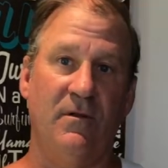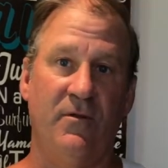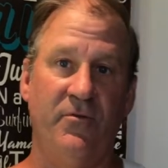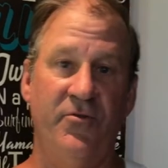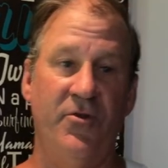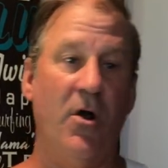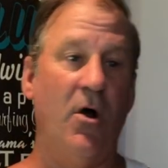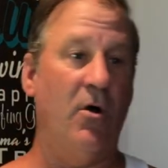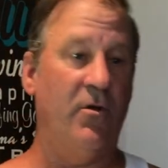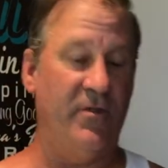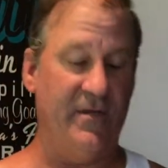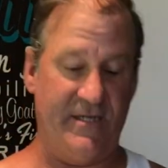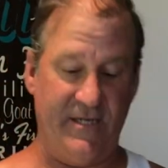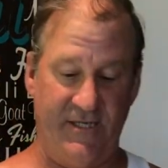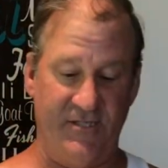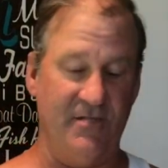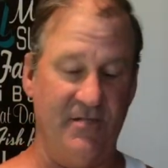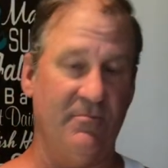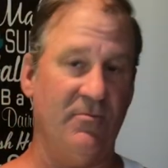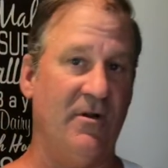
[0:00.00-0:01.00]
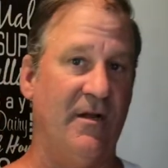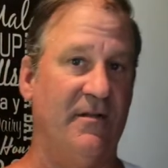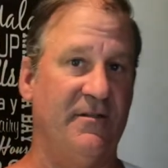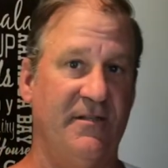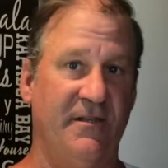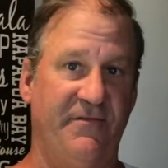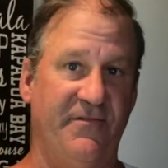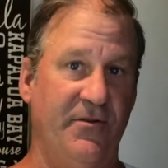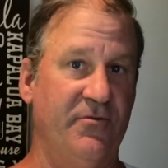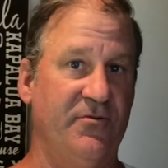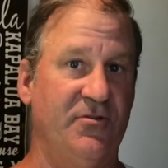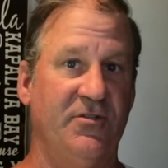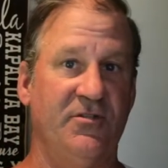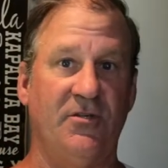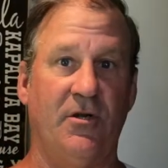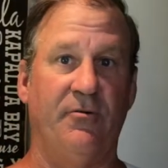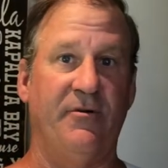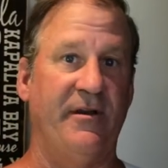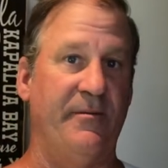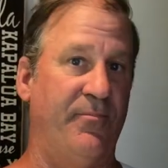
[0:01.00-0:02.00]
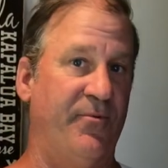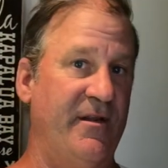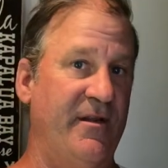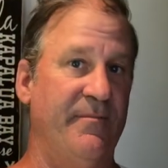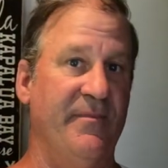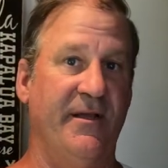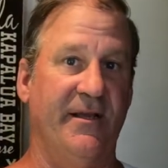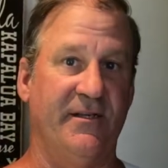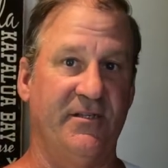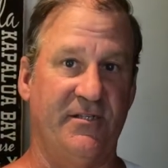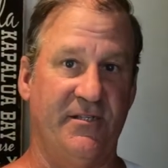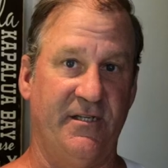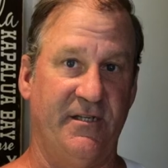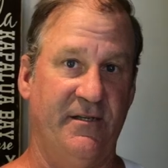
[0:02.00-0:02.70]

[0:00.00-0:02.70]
No, the custom grout, the fusion's already pre-mixed.